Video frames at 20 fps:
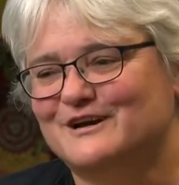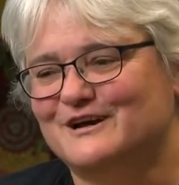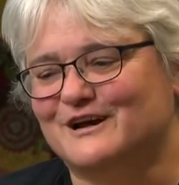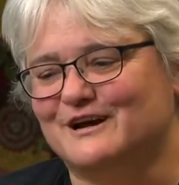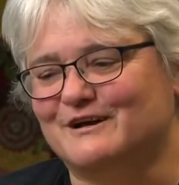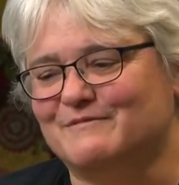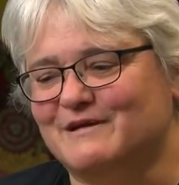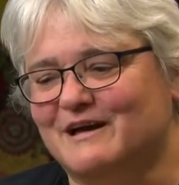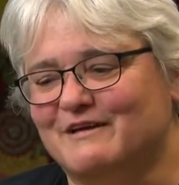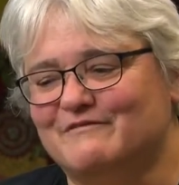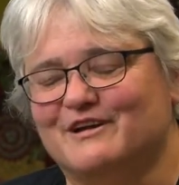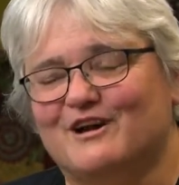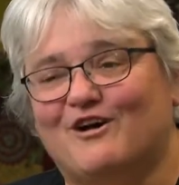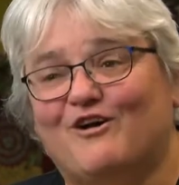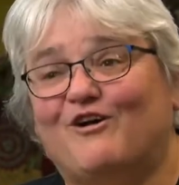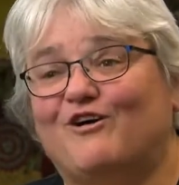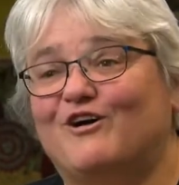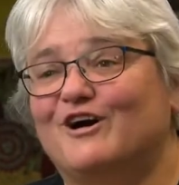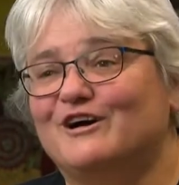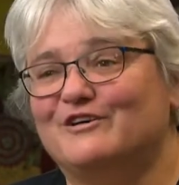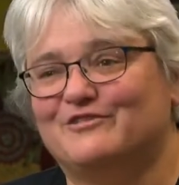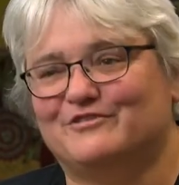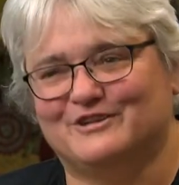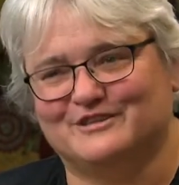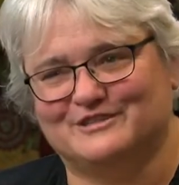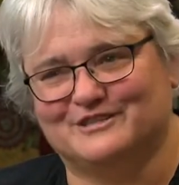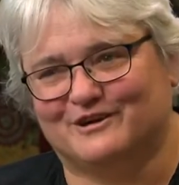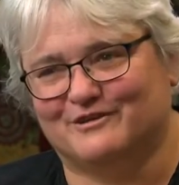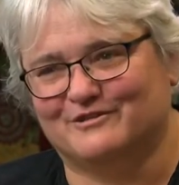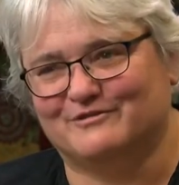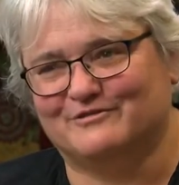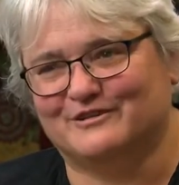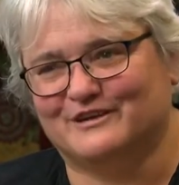having a higher threshold of